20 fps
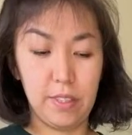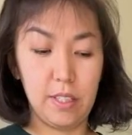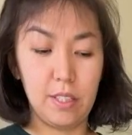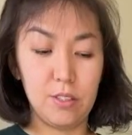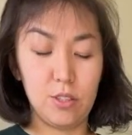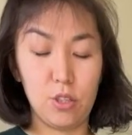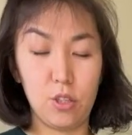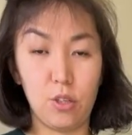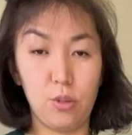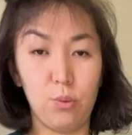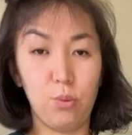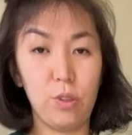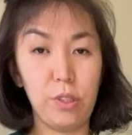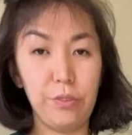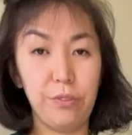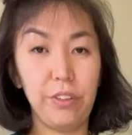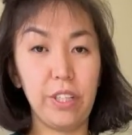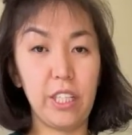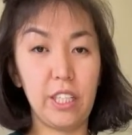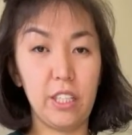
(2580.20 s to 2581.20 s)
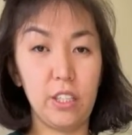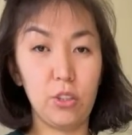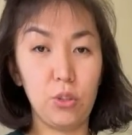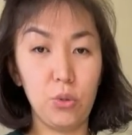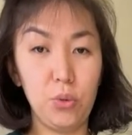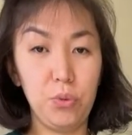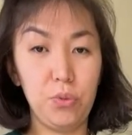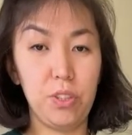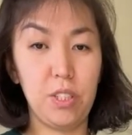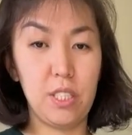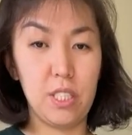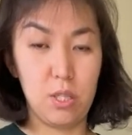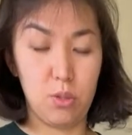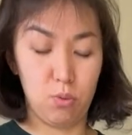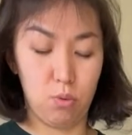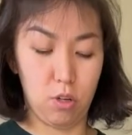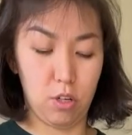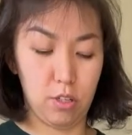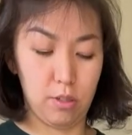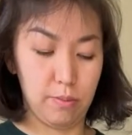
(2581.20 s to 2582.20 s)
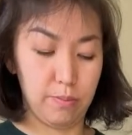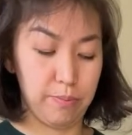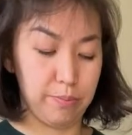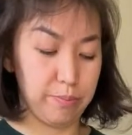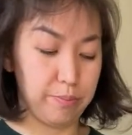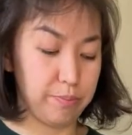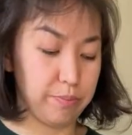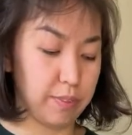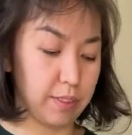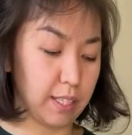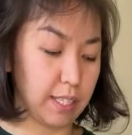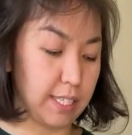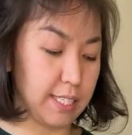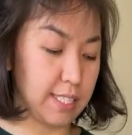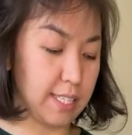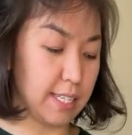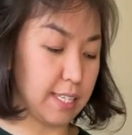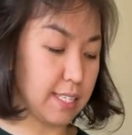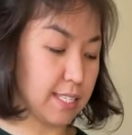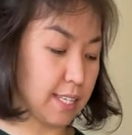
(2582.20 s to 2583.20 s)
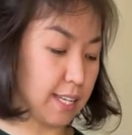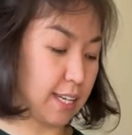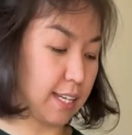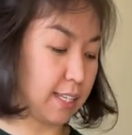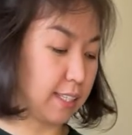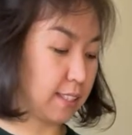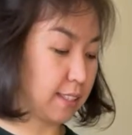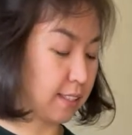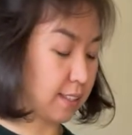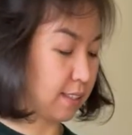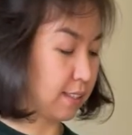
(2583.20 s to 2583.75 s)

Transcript: so what we're gonna do with this one? As I said,